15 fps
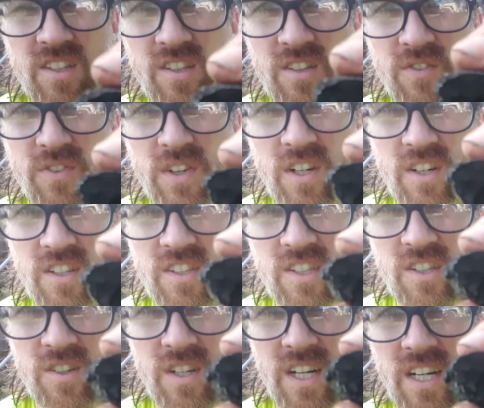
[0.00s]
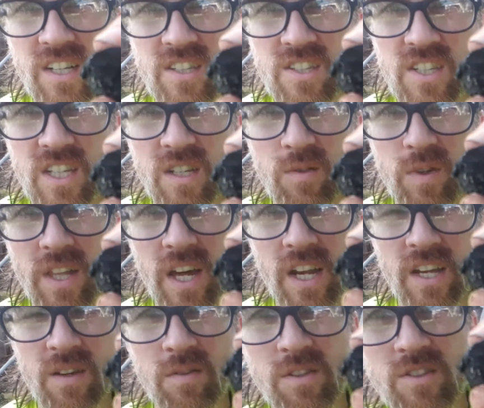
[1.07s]
a little difficult to see without
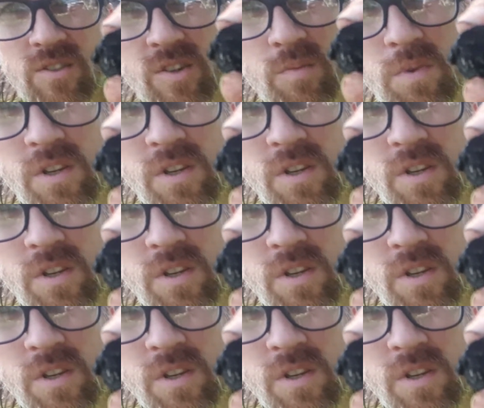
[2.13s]
it sort of